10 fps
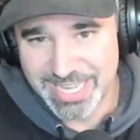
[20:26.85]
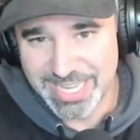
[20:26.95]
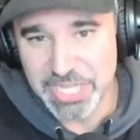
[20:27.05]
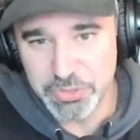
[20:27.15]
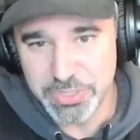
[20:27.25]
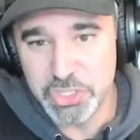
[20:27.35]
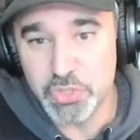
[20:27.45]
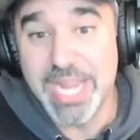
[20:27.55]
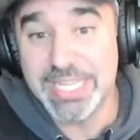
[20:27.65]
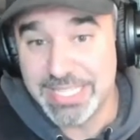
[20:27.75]
actually
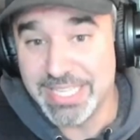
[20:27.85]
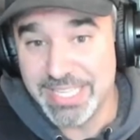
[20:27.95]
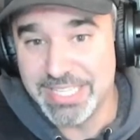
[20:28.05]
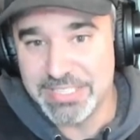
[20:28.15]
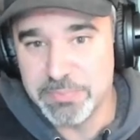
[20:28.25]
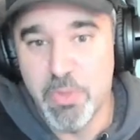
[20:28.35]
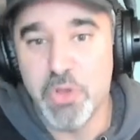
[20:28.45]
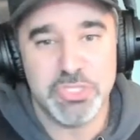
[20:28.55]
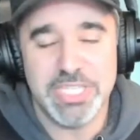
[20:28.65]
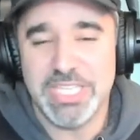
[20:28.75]
directing it's
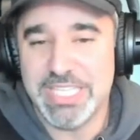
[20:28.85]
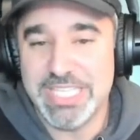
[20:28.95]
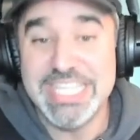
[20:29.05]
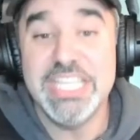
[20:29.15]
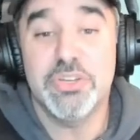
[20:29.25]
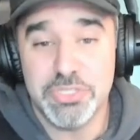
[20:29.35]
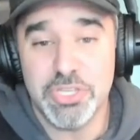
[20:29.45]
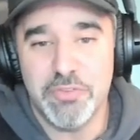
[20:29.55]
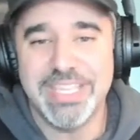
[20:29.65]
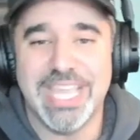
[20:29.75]
mostly years
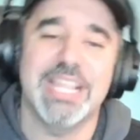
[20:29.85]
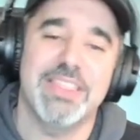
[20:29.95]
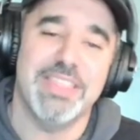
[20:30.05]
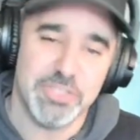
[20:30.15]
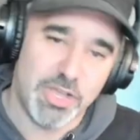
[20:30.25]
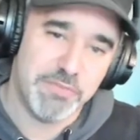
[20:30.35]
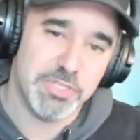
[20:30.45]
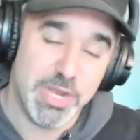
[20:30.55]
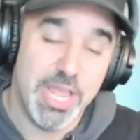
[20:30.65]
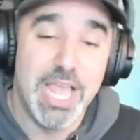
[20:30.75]
of getting things off the
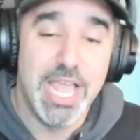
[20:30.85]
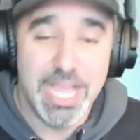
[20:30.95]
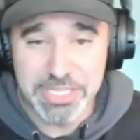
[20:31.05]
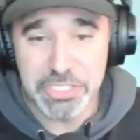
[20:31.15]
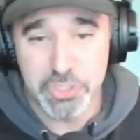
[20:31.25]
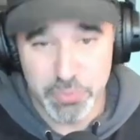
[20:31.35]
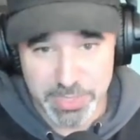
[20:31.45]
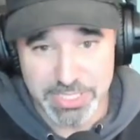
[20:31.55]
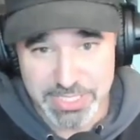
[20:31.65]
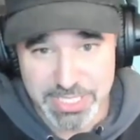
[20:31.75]
ground unless you're
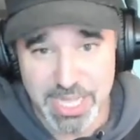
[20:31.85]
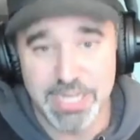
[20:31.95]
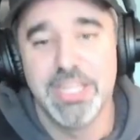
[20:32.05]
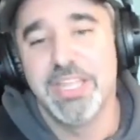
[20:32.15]
ridley scott